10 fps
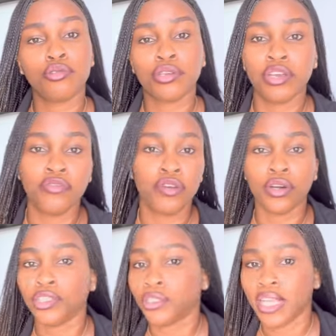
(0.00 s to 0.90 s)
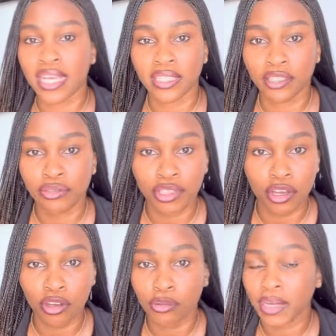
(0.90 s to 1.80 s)
to give you all your necessary
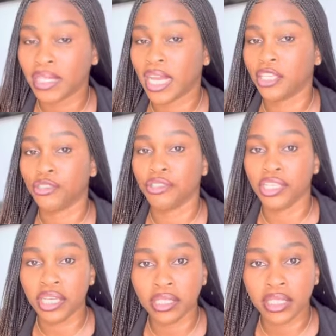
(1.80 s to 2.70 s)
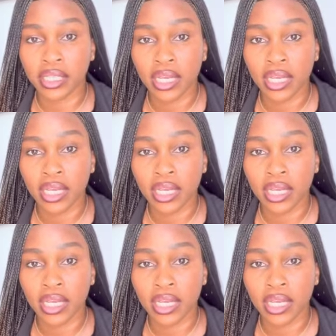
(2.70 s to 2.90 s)
document that you need.